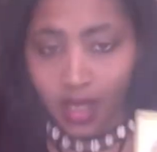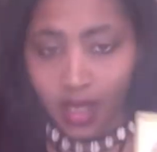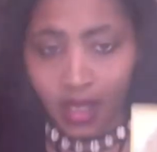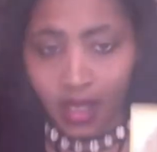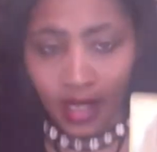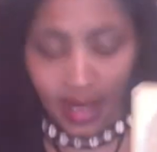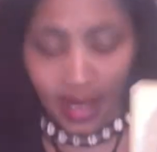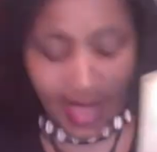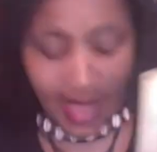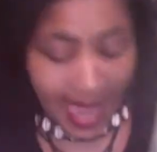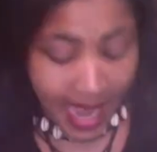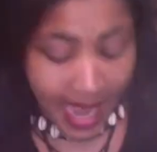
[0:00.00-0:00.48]

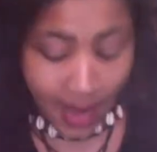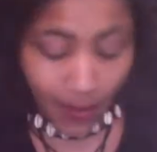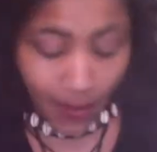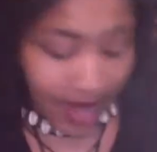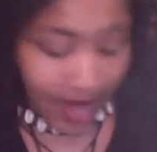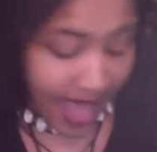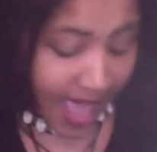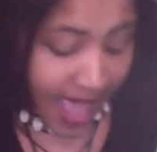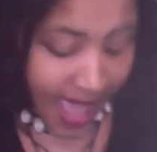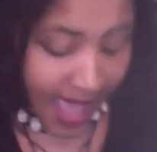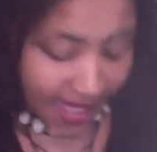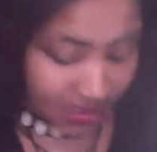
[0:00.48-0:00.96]
And then when
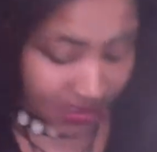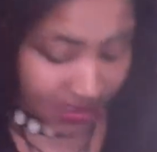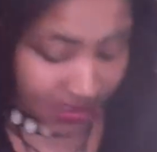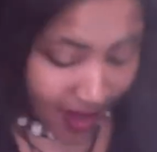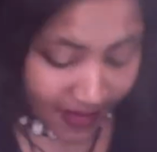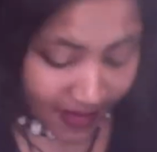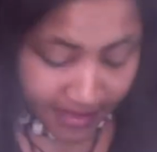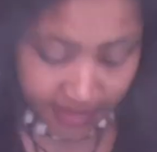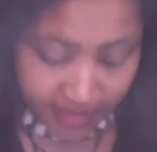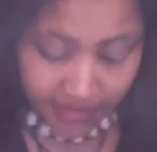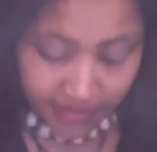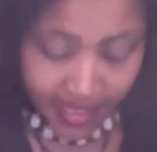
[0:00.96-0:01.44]
I asked why
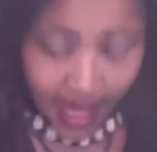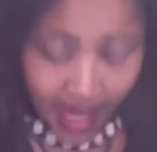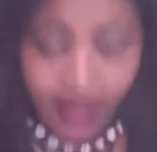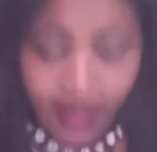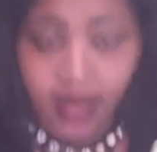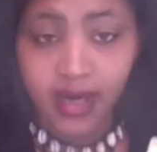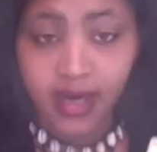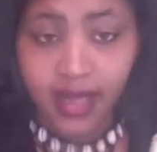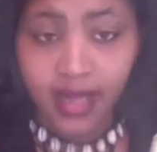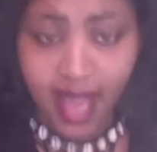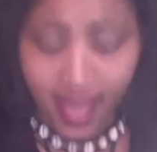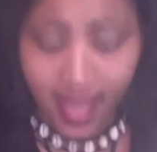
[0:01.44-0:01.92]
this was out here,
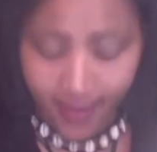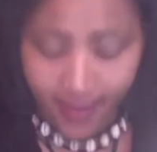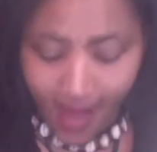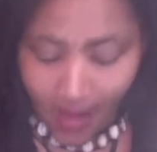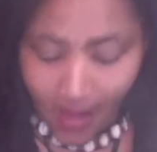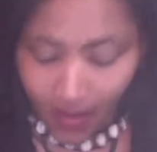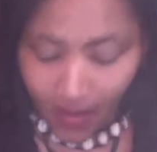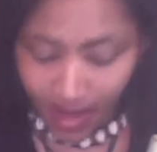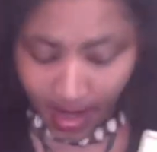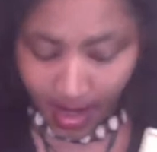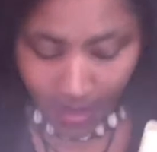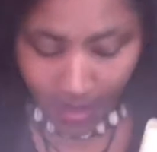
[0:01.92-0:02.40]
it came
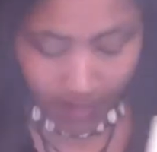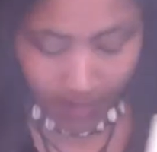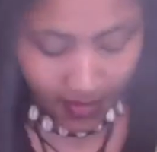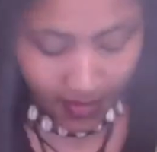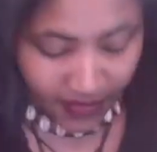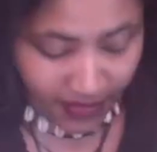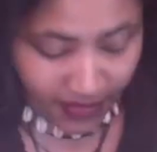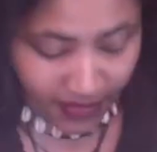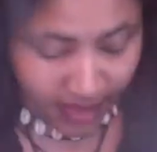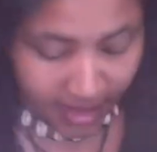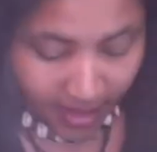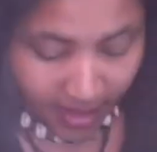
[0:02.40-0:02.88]
out with
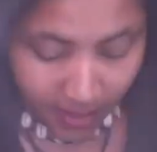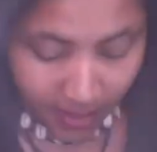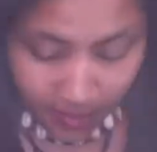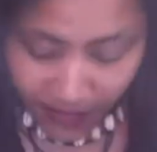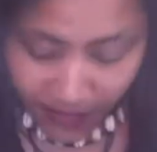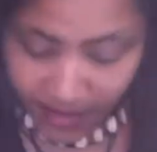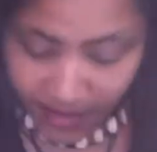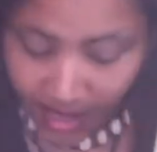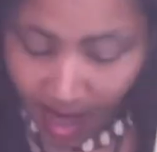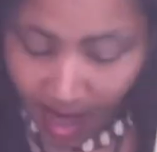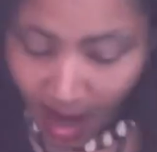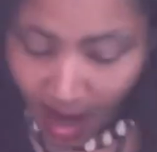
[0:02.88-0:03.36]

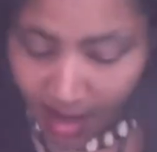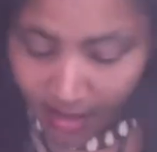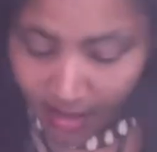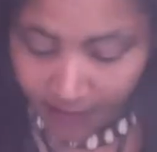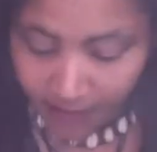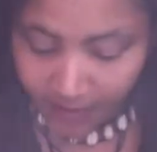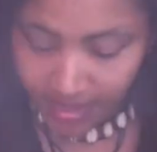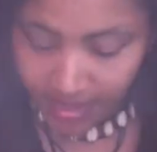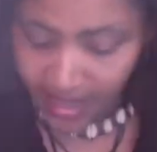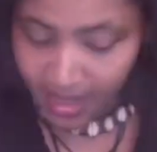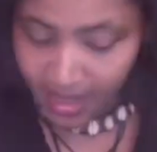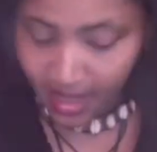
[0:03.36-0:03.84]
the card of
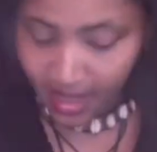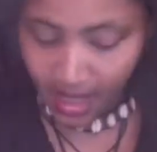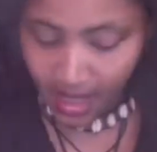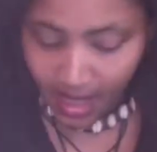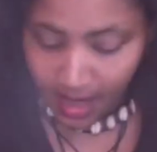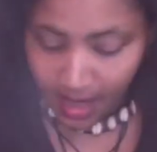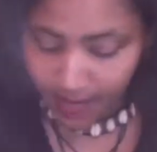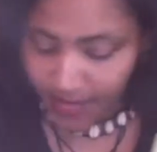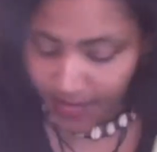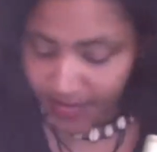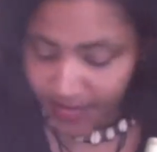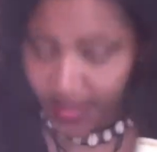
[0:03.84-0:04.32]
being
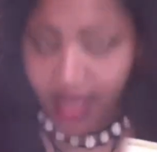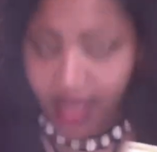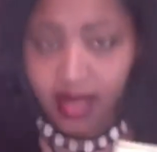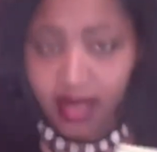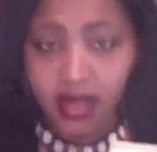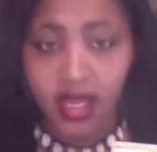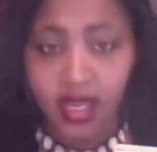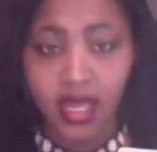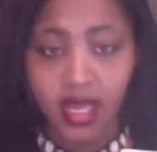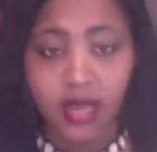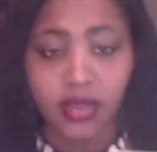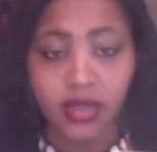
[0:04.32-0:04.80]
in the
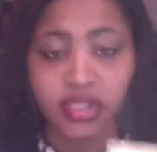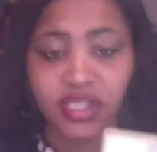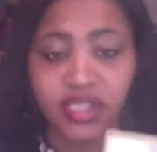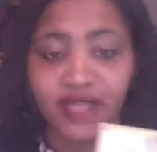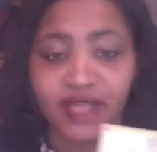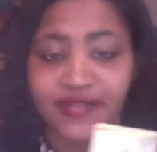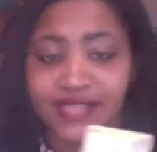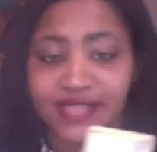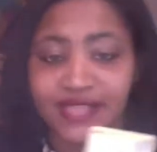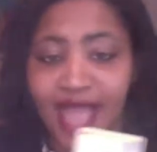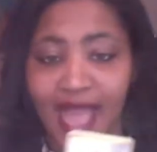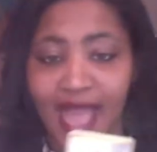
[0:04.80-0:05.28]
energy of
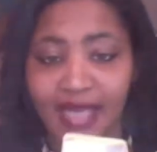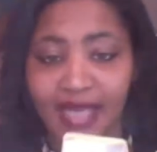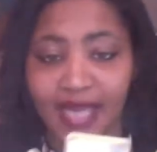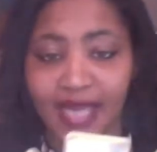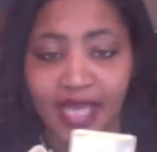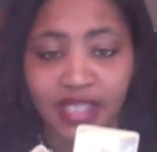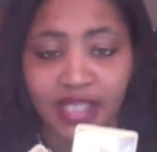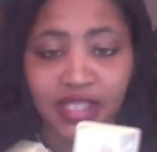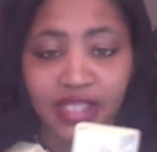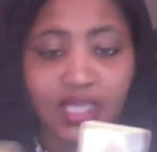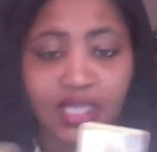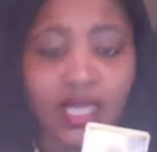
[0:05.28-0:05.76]

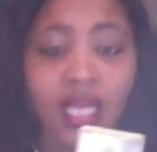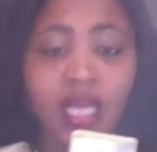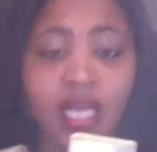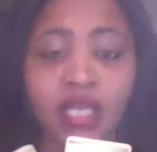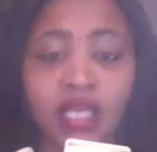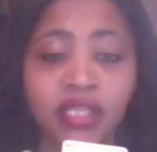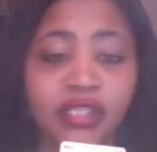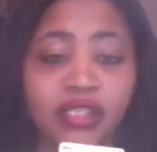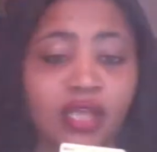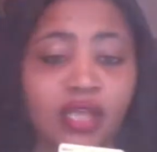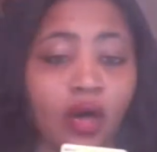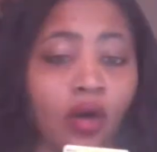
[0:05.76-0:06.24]
stagnation.
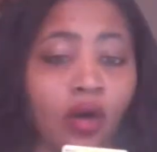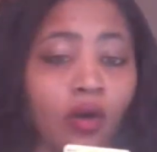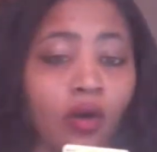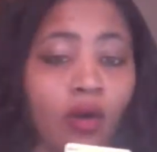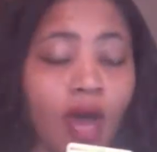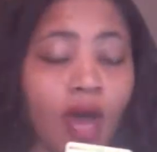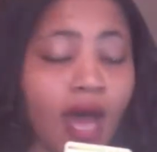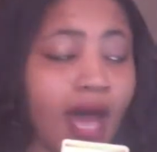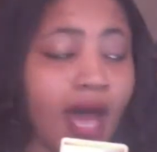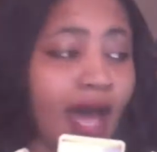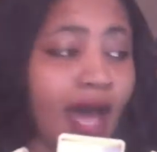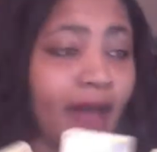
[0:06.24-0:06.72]
So
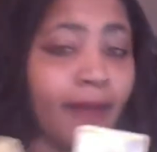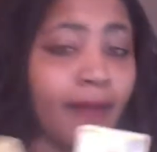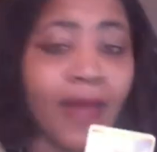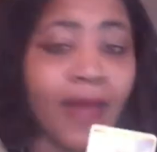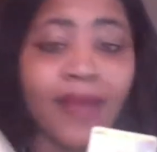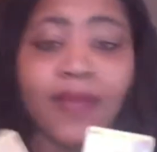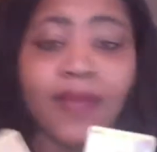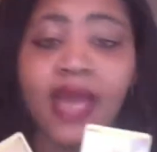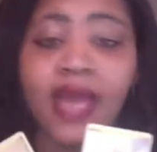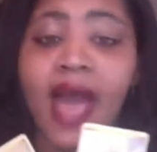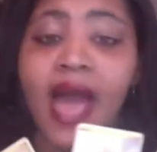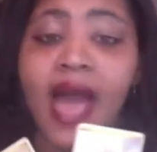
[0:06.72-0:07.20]

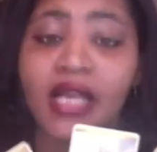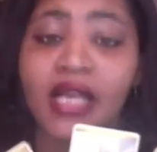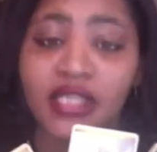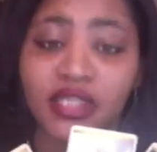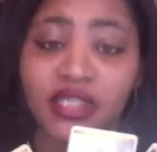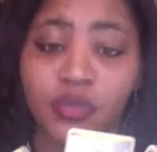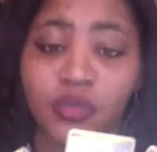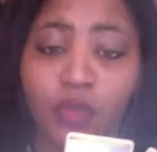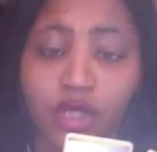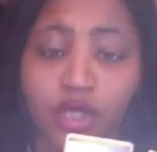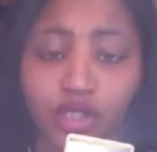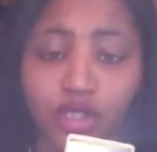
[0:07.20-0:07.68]
maybe God just
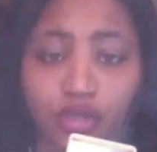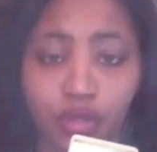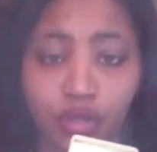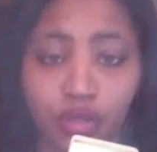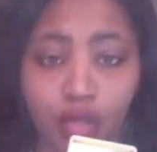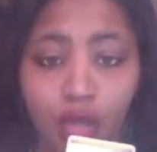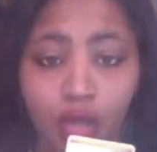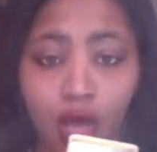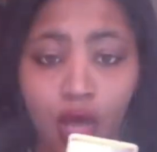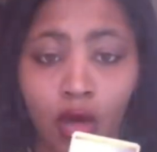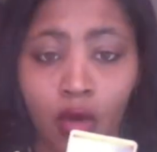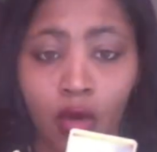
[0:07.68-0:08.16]
wants you to
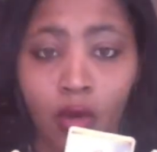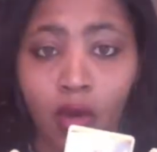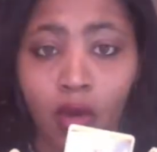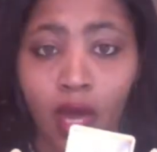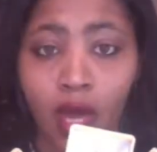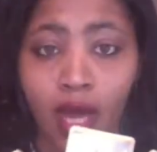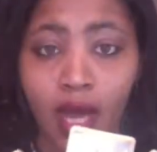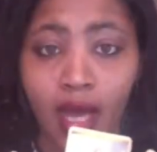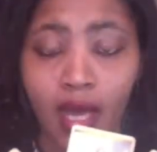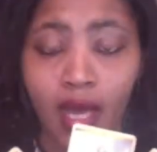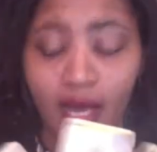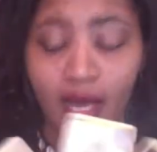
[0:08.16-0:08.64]
go
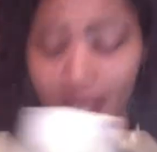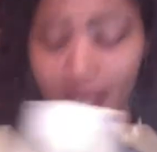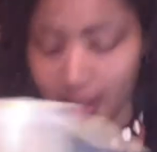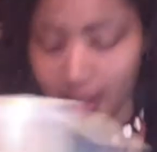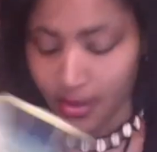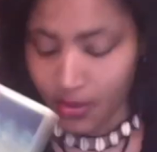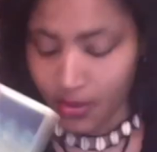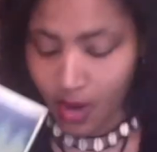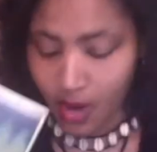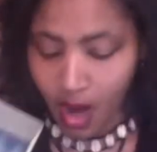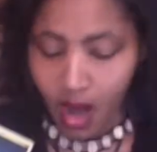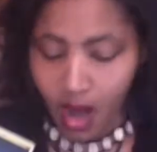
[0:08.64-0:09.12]
a
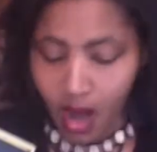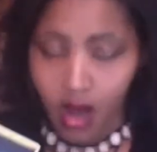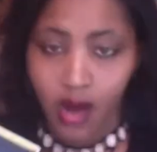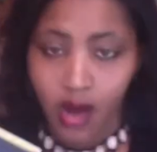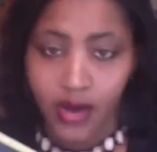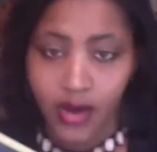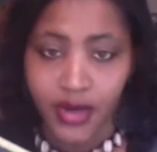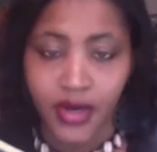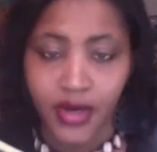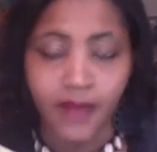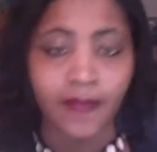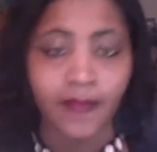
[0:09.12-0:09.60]
little
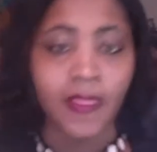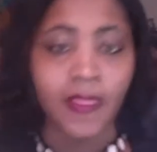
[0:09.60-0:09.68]
harder.